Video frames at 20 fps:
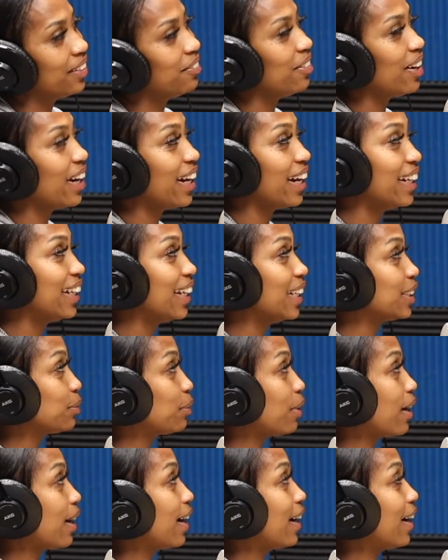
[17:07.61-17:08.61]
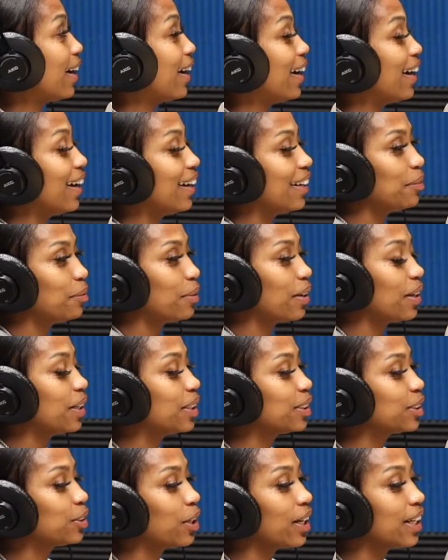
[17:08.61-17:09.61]
Right. That's why and
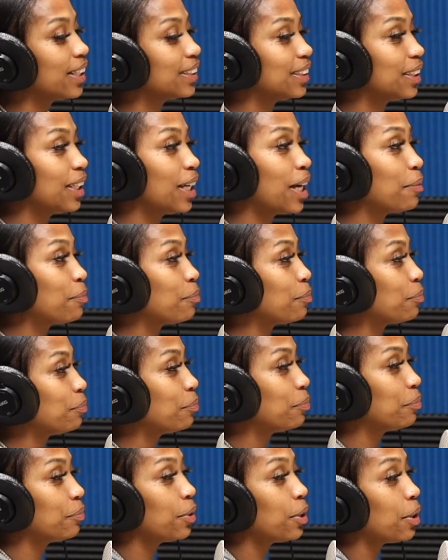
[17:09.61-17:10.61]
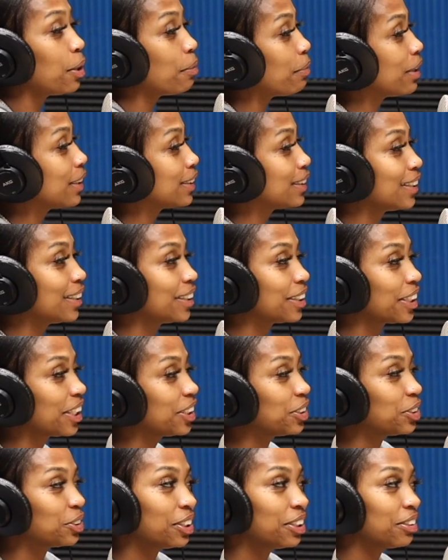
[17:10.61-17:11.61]
it's crazy. All my son
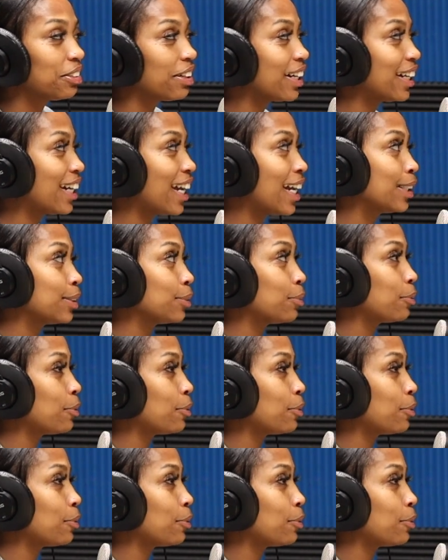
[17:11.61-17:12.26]
can drink right now is